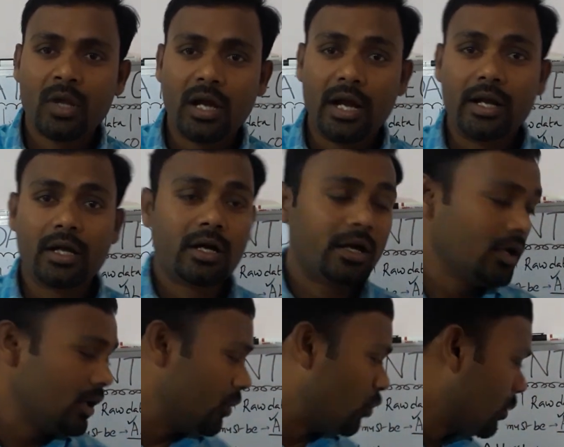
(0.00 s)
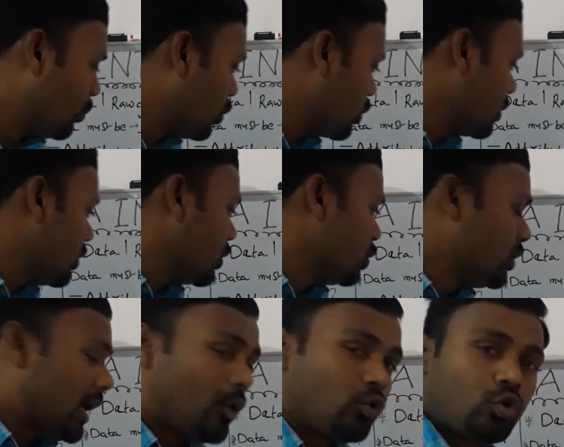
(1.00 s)
And one more, you
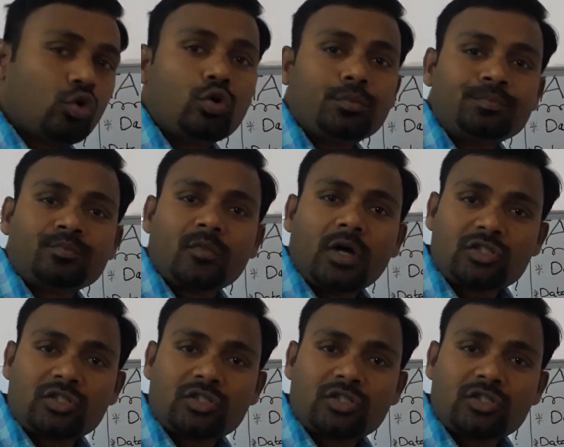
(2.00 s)
have to